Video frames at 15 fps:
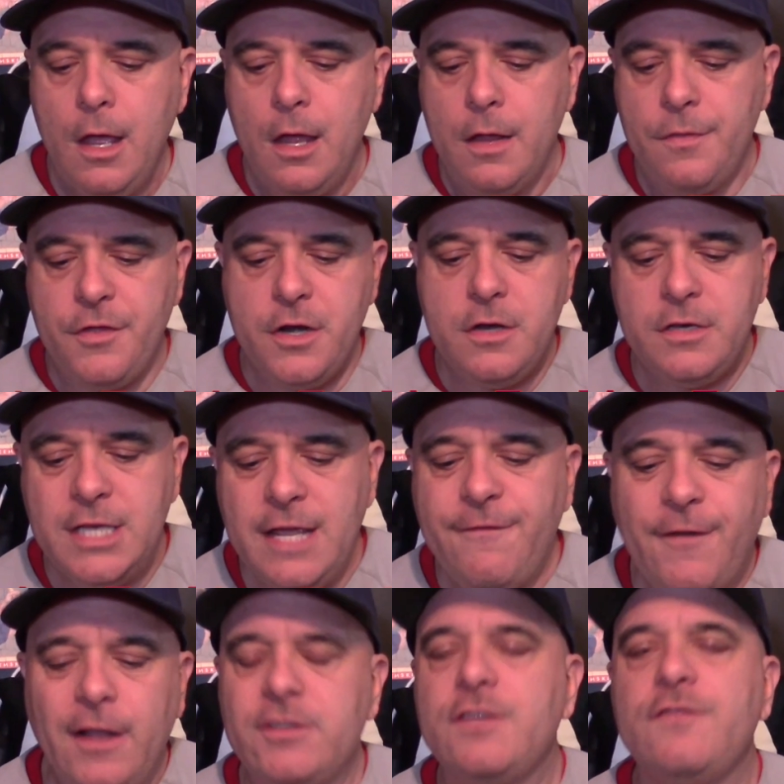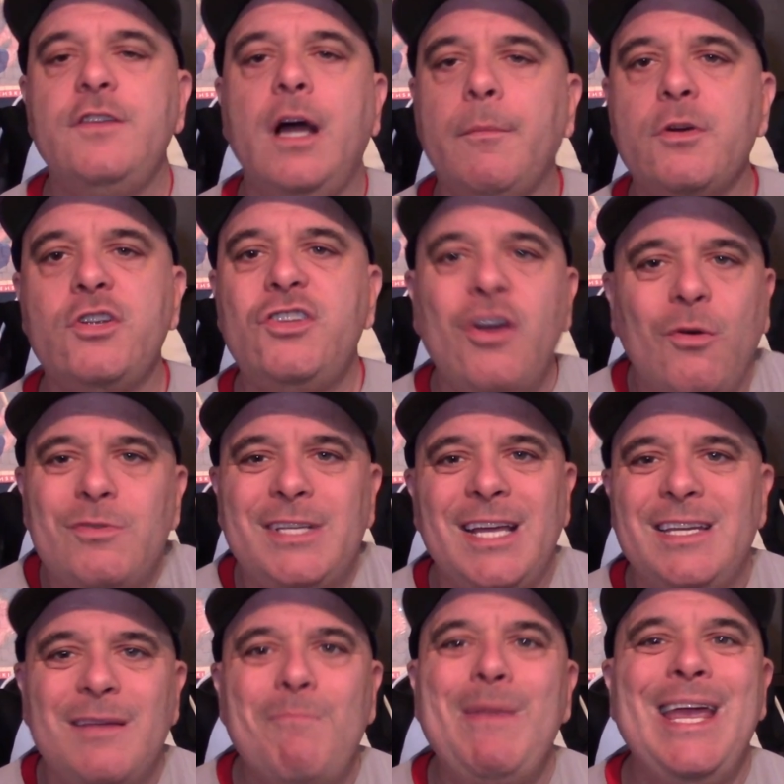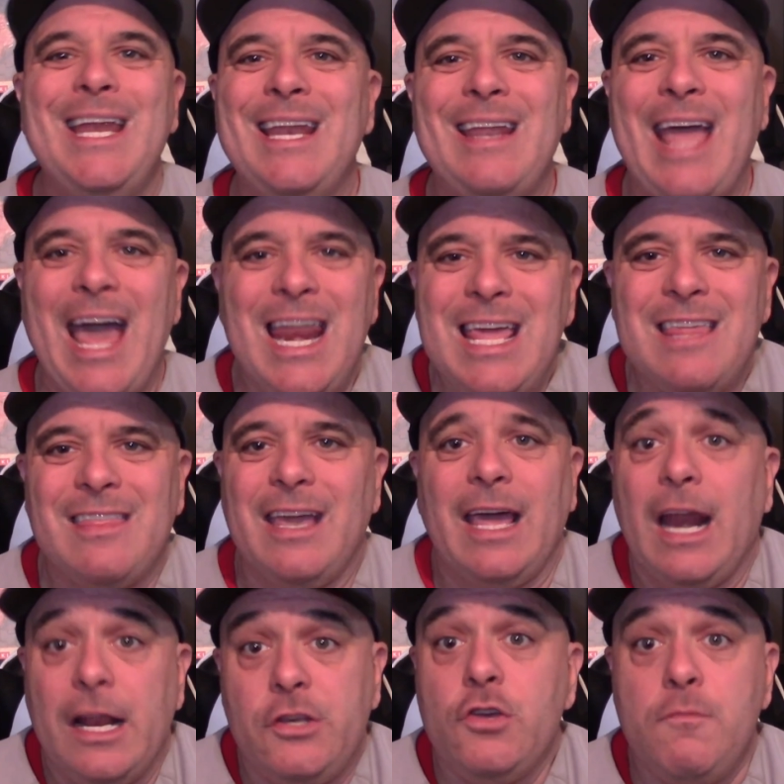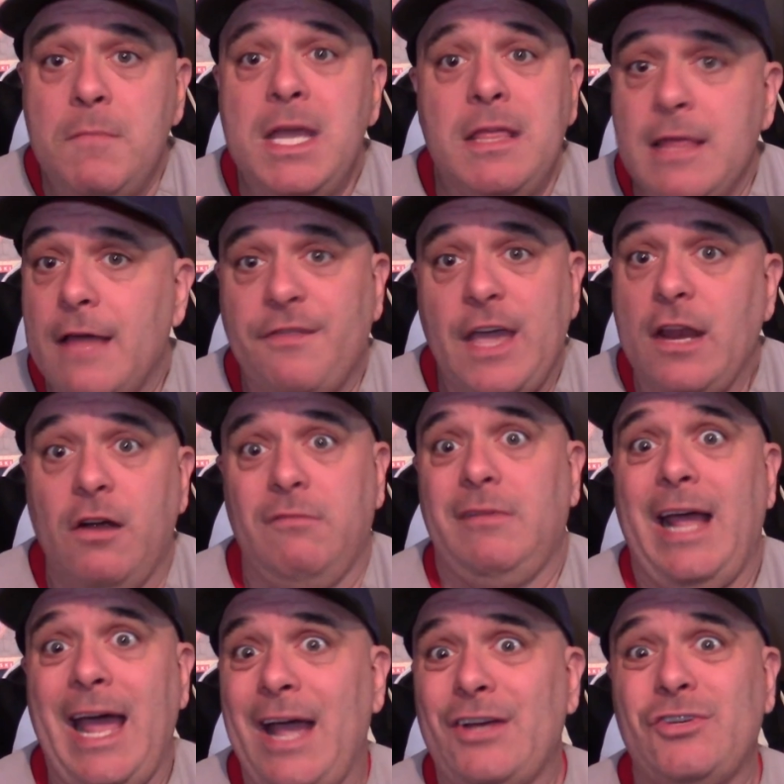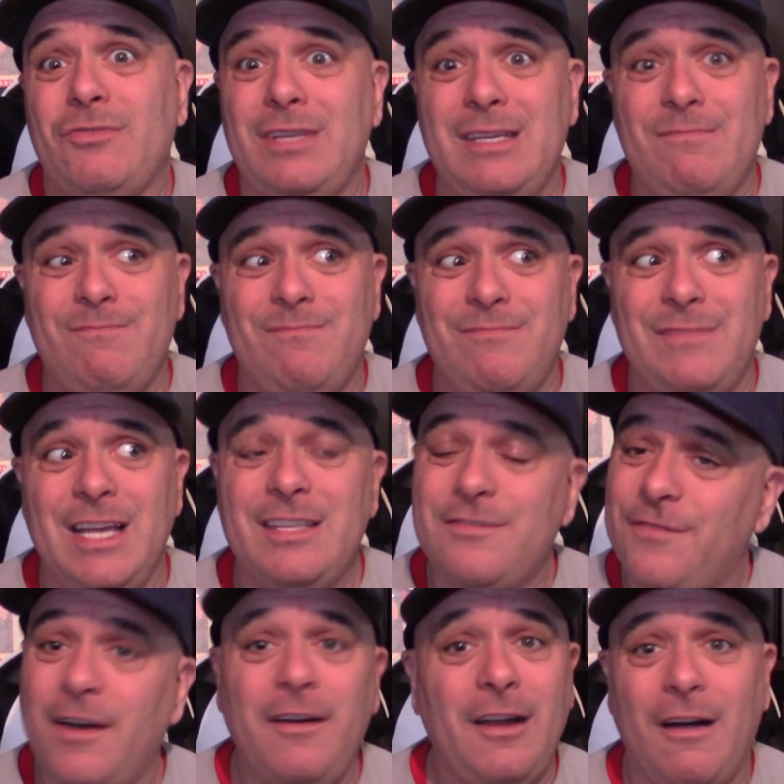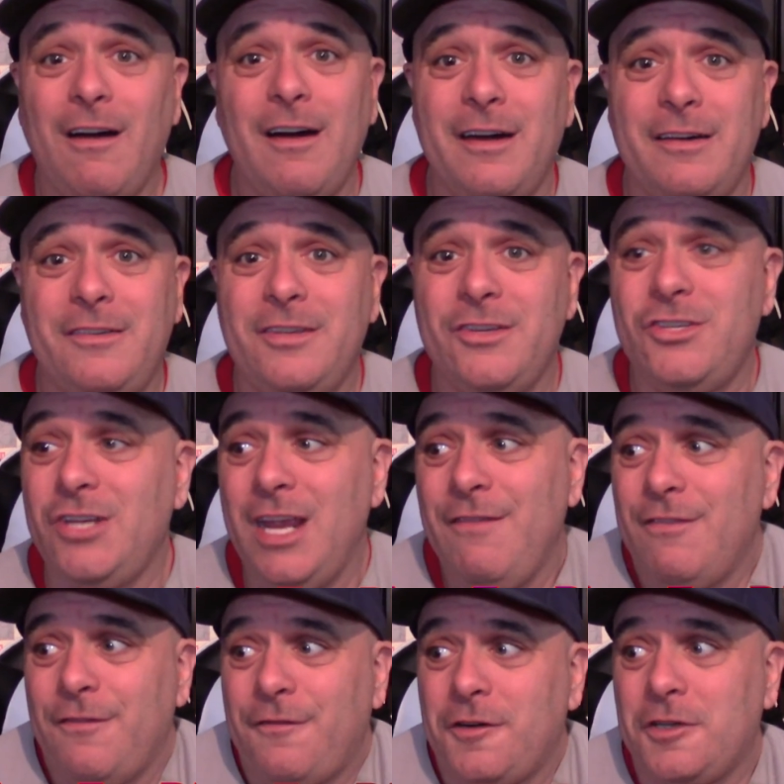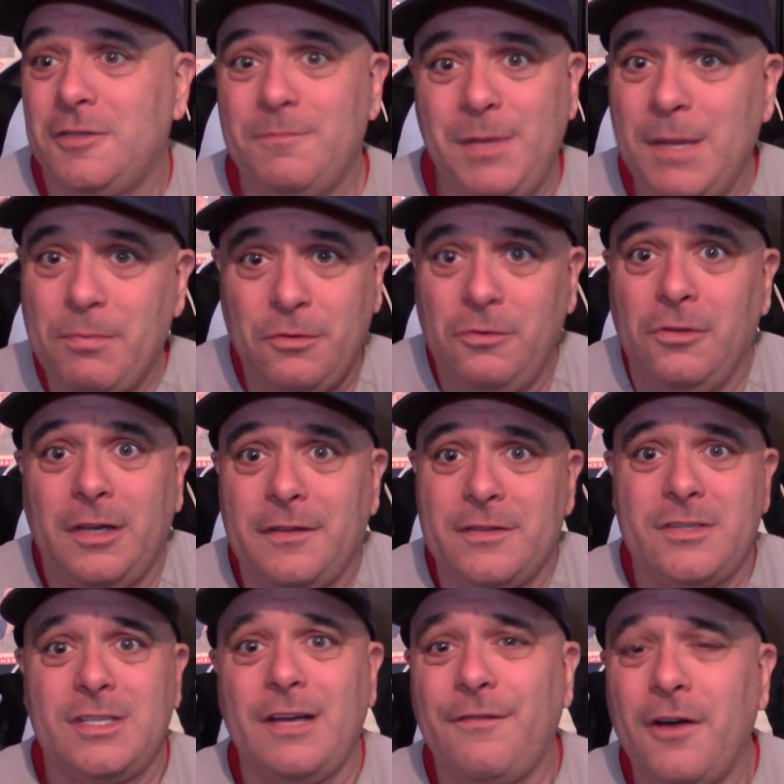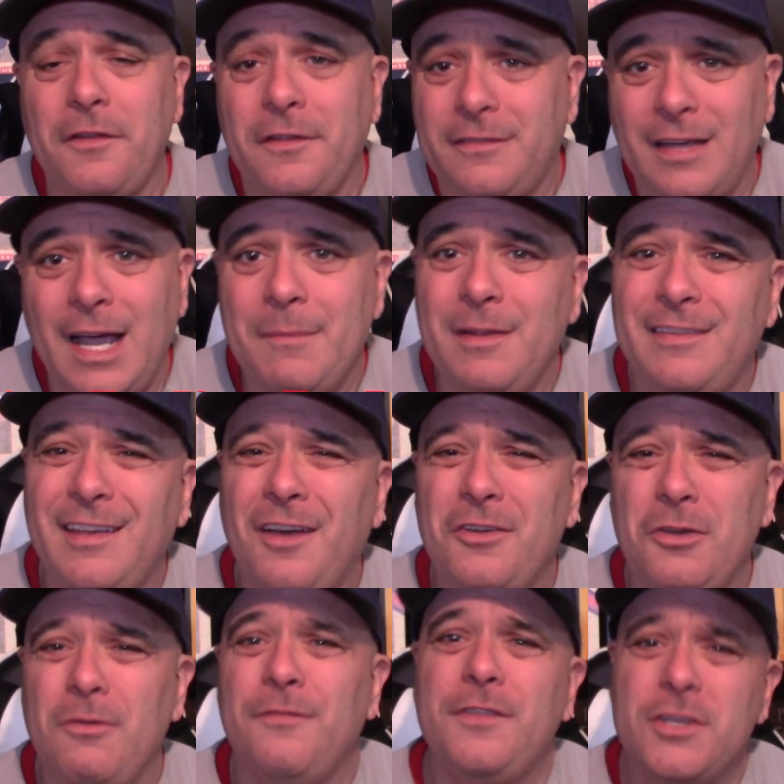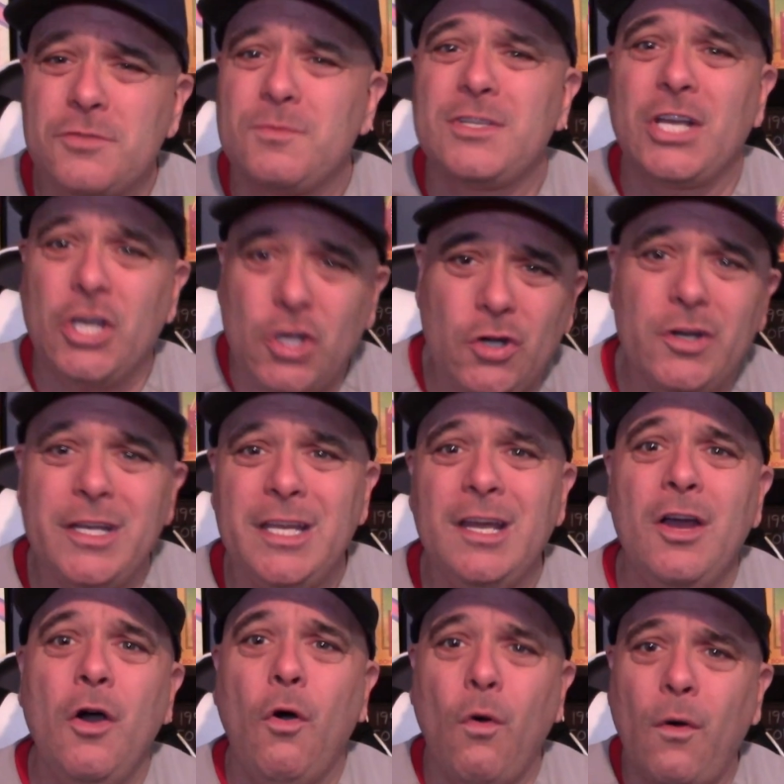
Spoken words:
the defensive numbers don't tend to mean anything. And I do mean that. They don't actually... It's very hard to, even for people who look at this stuff all the time, to tell you if this was a good or